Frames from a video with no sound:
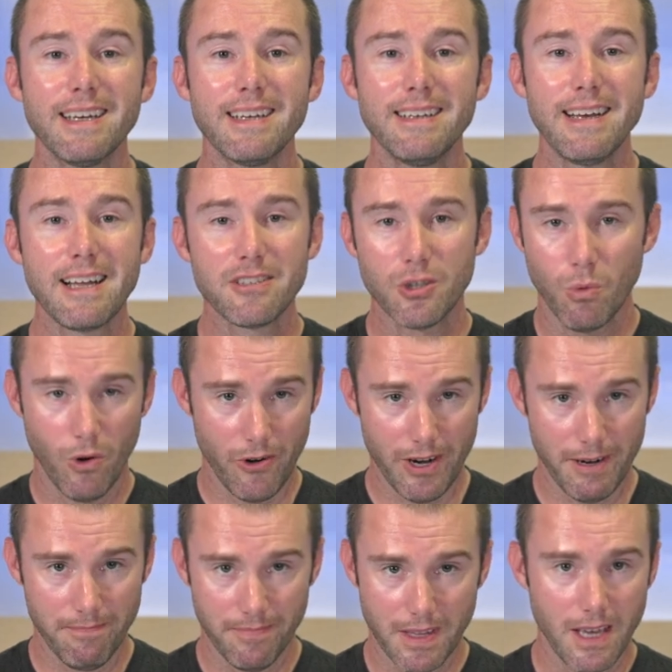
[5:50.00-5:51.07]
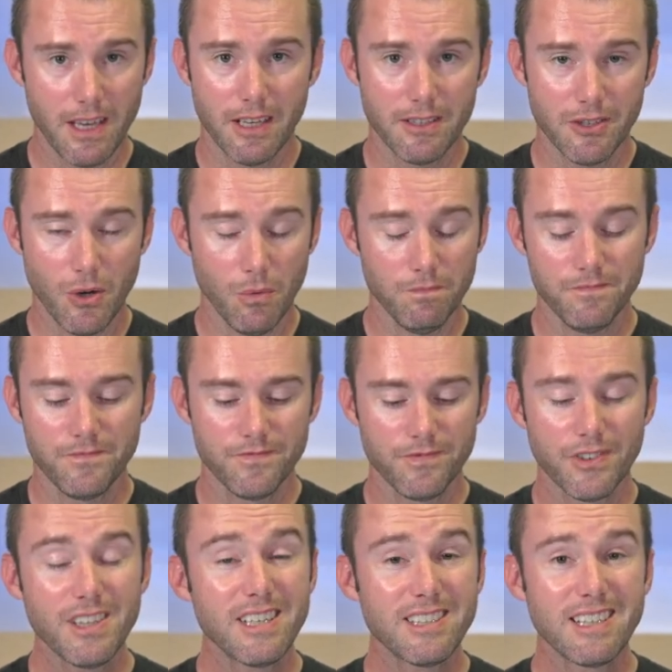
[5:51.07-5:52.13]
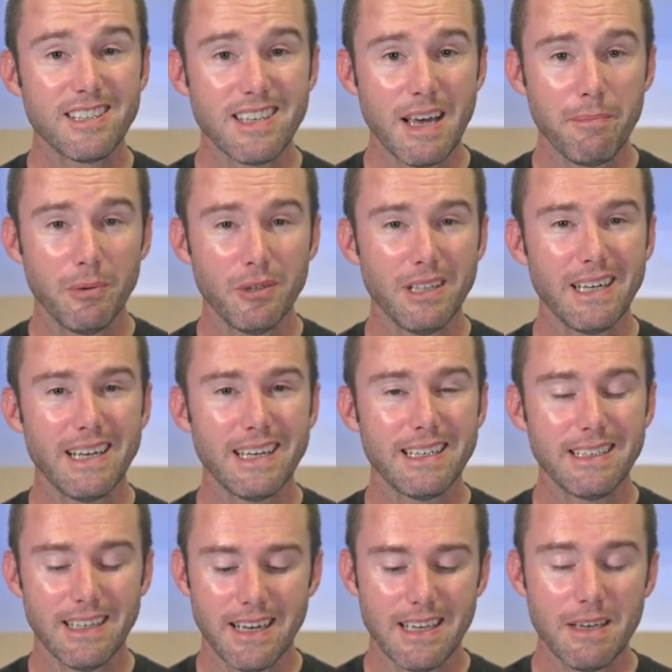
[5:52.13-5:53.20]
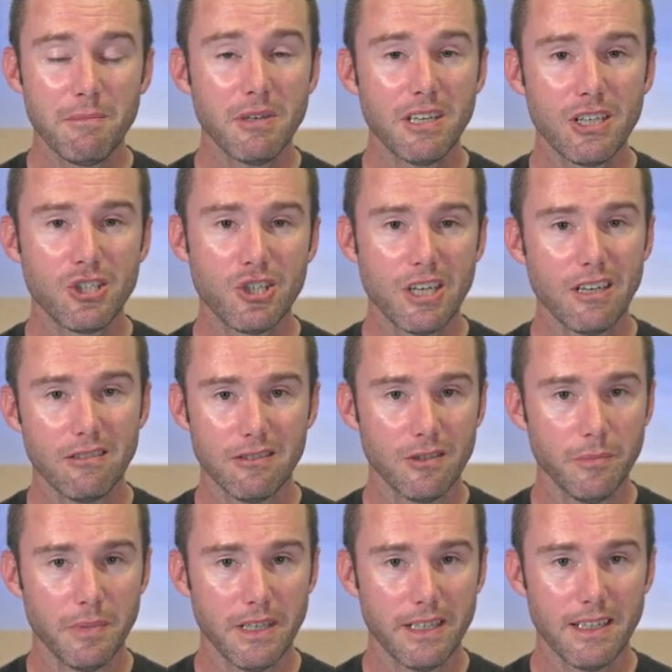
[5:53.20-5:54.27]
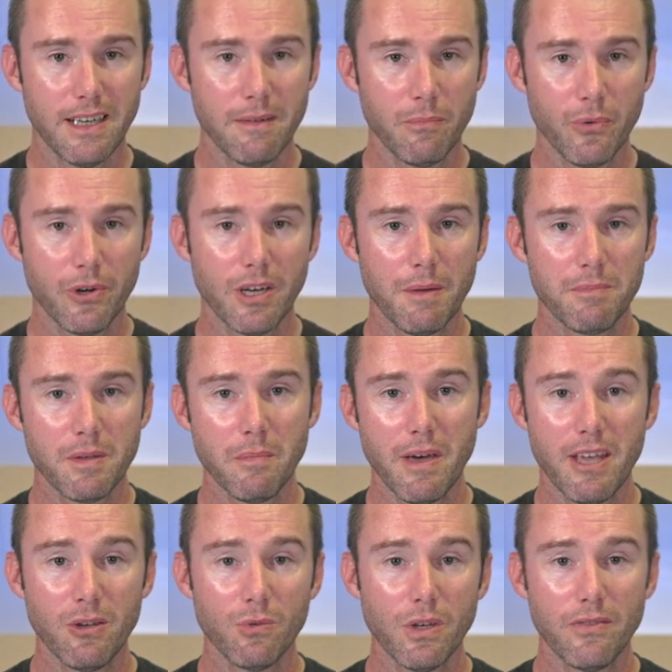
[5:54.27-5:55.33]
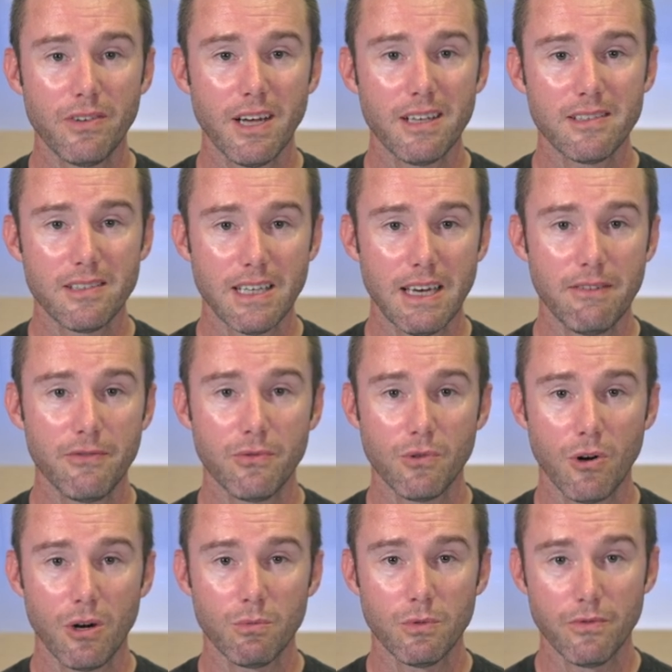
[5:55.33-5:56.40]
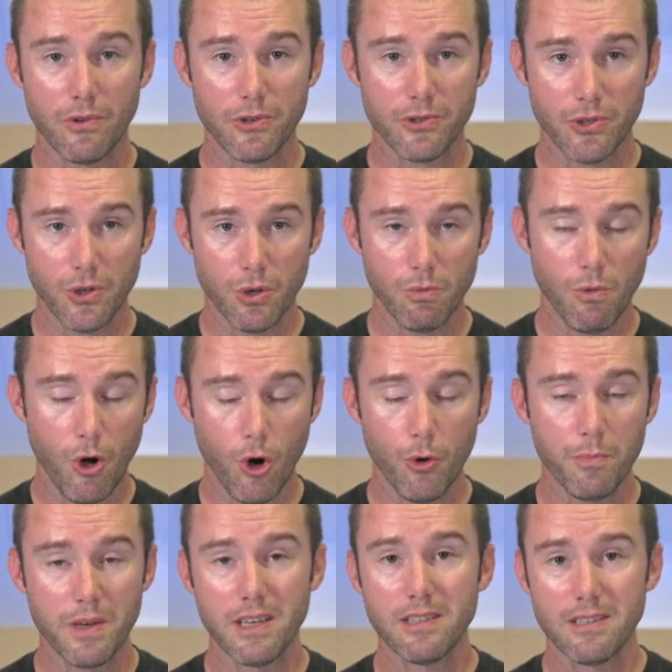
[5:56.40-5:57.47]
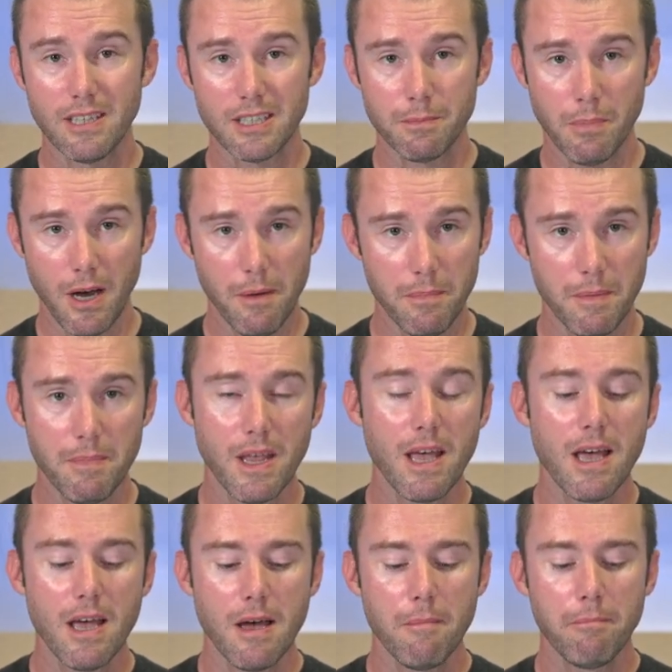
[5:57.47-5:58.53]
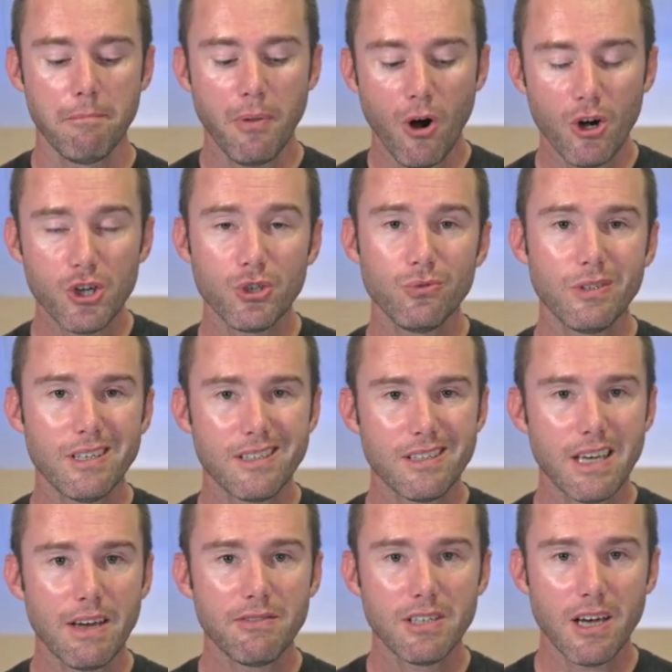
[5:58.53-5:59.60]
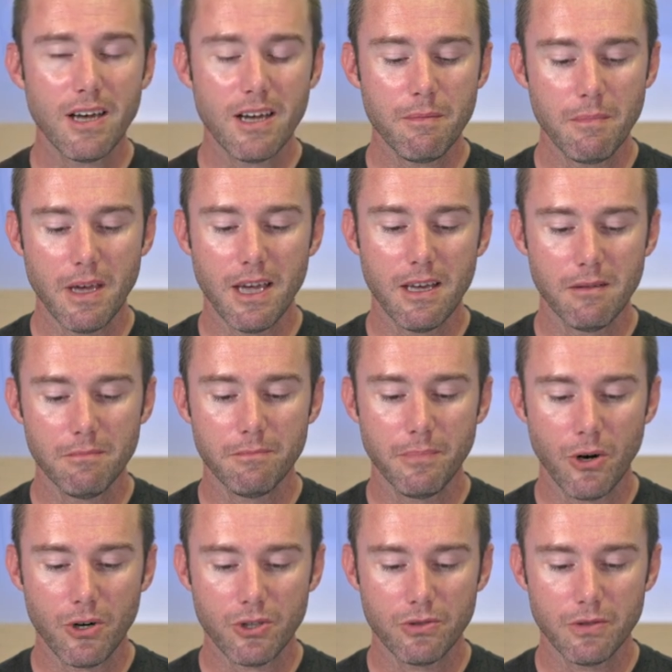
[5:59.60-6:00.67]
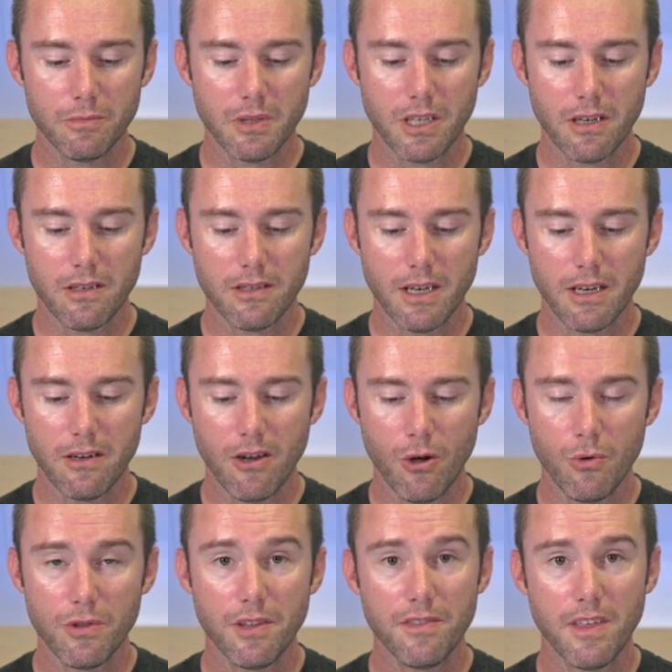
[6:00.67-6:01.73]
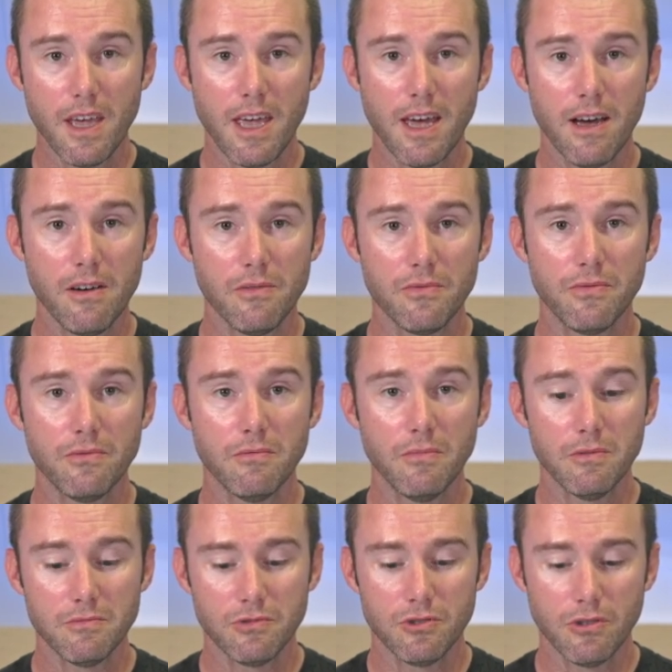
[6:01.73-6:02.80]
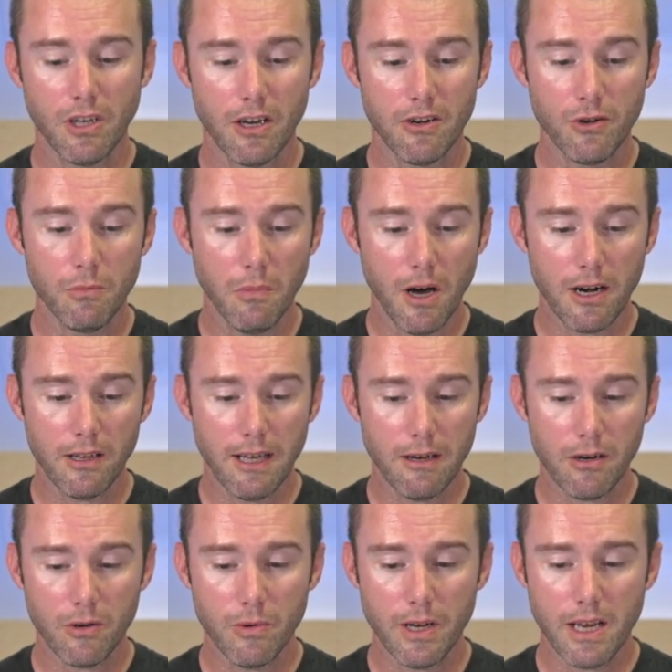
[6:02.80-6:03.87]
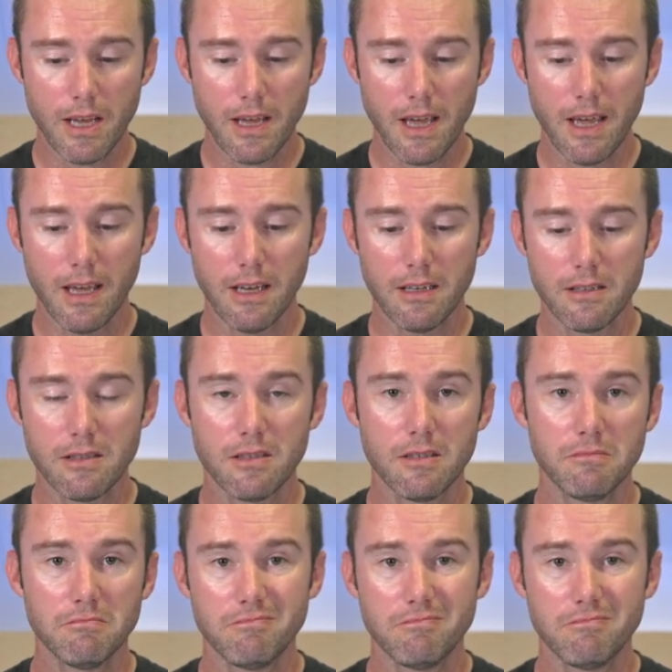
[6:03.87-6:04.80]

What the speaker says: Not to worry. So for this example, I am going to cheat a little bit and bring up the manual I've got saved for our Reverso OP6 pump, partially to save time and partially because I know that they have got a new model out already and